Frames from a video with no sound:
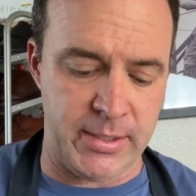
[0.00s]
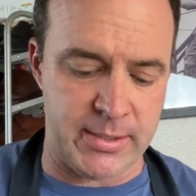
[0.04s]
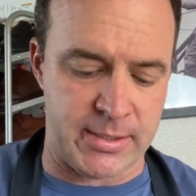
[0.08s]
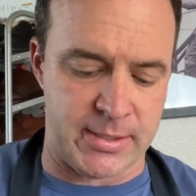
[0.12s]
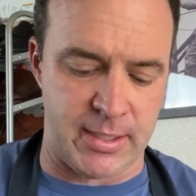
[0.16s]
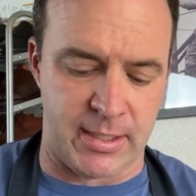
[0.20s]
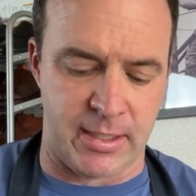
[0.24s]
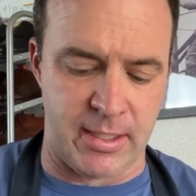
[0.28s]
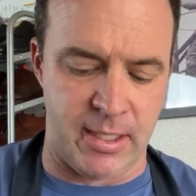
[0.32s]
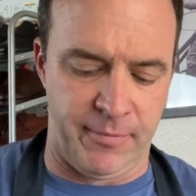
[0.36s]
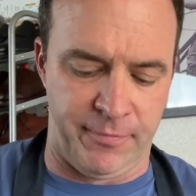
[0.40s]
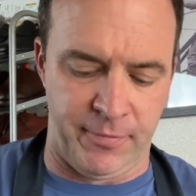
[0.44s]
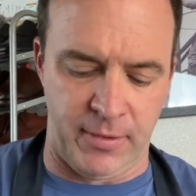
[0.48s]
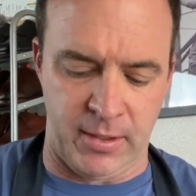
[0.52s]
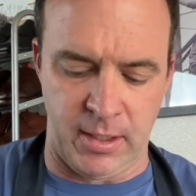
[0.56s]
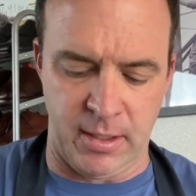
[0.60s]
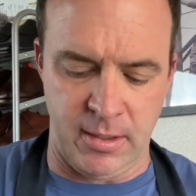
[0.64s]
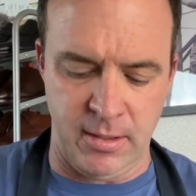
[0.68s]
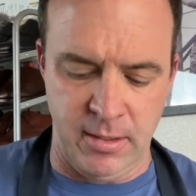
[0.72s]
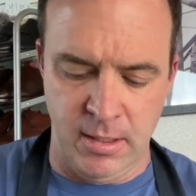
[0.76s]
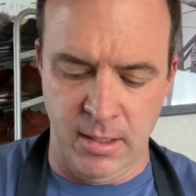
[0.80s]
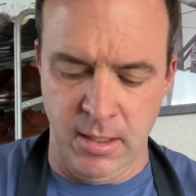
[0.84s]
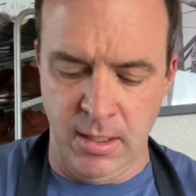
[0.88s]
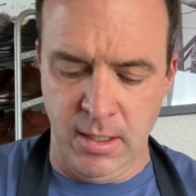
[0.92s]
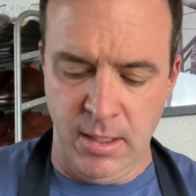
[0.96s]

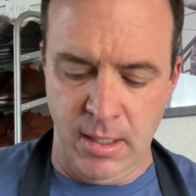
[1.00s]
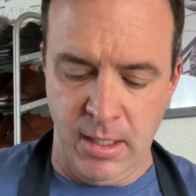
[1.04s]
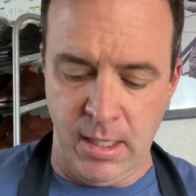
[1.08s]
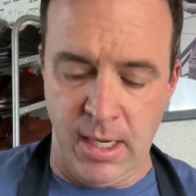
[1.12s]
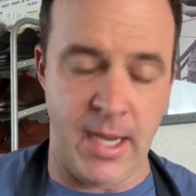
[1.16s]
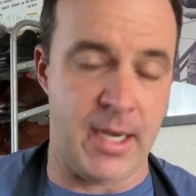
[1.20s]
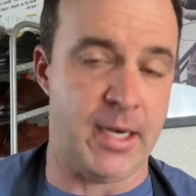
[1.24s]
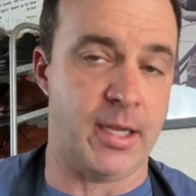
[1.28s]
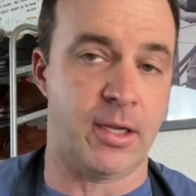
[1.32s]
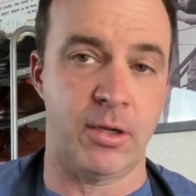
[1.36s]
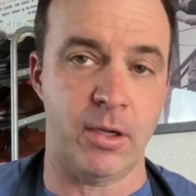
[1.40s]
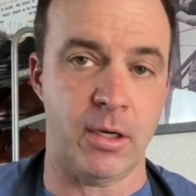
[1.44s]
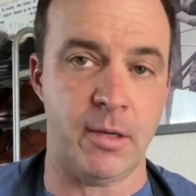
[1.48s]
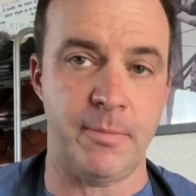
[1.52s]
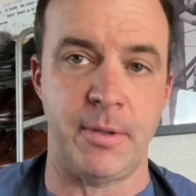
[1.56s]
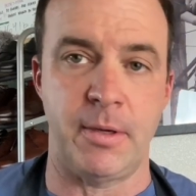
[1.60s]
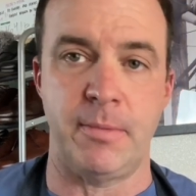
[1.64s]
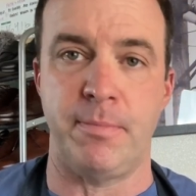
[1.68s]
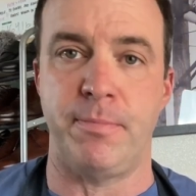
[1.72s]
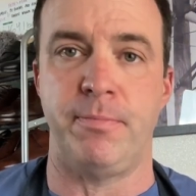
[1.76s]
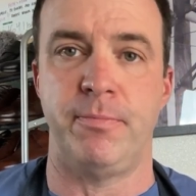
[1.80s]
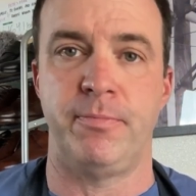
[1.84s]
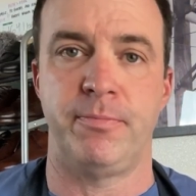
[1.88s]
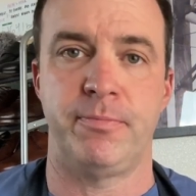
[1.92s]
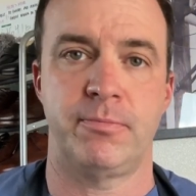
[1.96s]
significant, and it could have
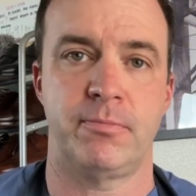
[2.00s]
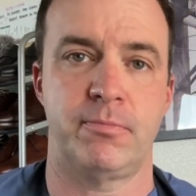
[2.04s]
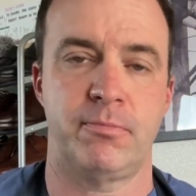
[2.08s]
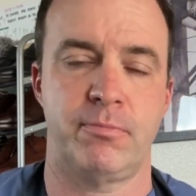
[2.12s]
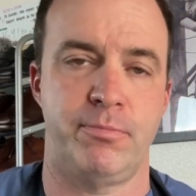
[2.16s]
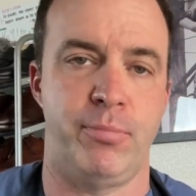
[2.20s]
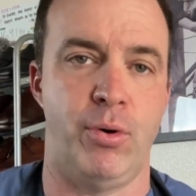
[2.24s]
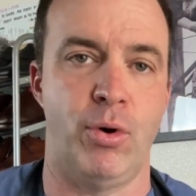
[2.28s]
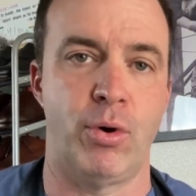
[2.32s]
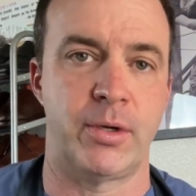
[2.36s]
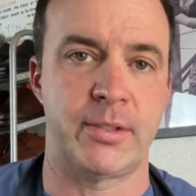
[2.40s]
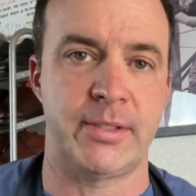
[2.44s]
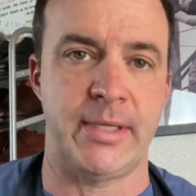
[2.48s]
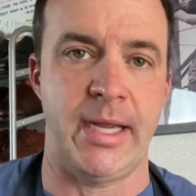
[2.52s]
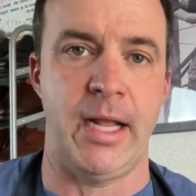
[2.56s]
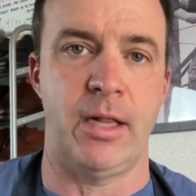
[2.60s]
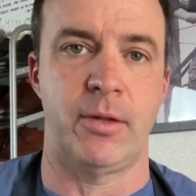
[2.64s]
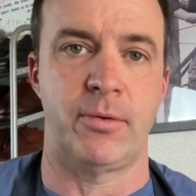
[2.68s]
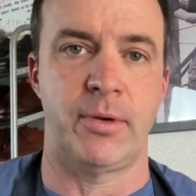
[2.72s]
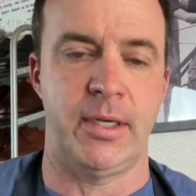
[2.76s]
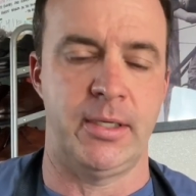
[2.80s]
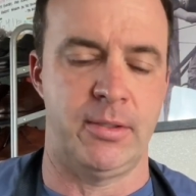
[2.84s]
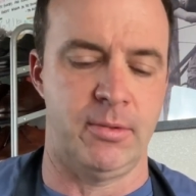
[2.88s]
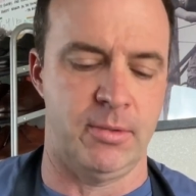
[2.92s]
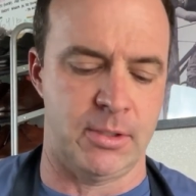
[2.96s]
been poor
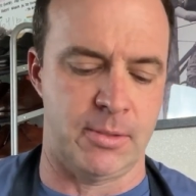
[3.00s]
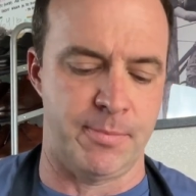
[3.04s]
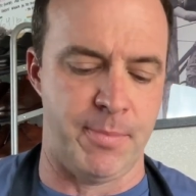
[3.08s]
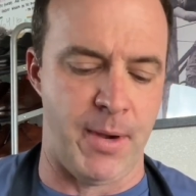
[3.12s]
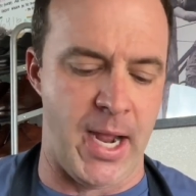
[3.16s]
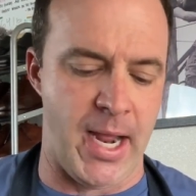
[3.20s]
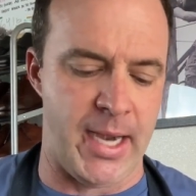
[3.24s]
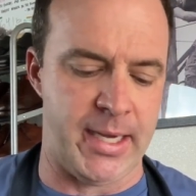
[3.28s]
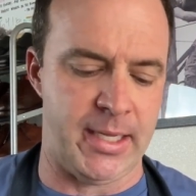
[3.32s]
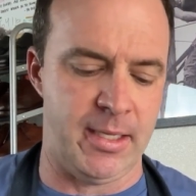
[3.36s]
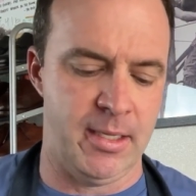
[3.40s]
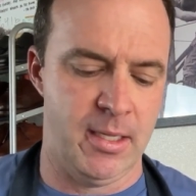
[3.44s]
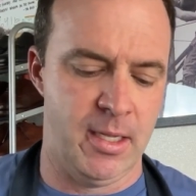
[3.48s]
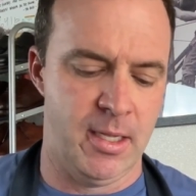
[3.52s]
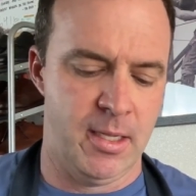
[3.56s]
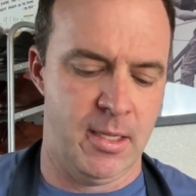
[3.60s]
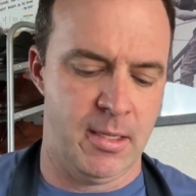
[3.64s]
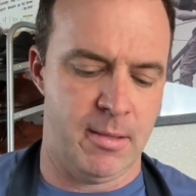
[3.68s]
tailoring to his body.